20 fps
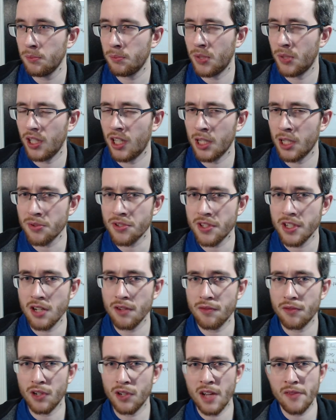But I'll see
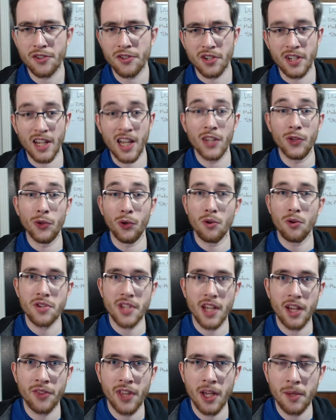you for Everton and or
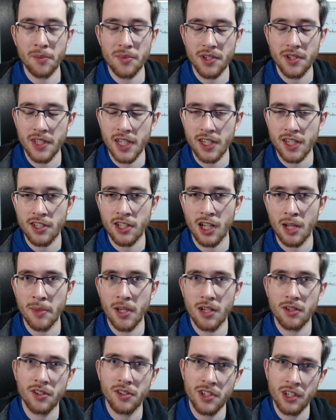Southampton next time
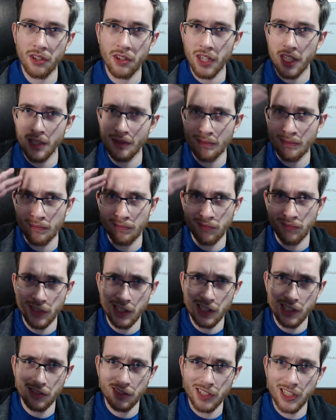out. Until then,
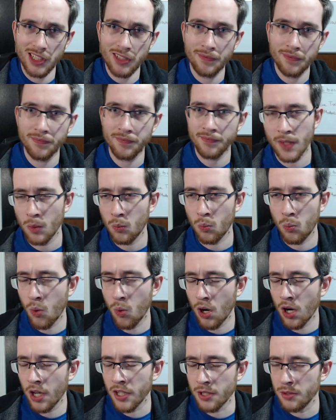ta
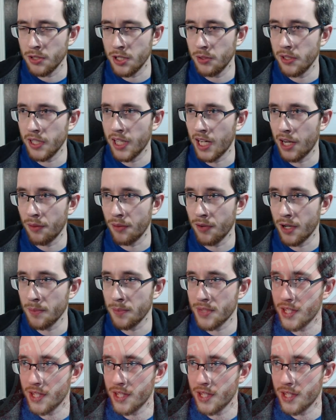What are you doing, Aaron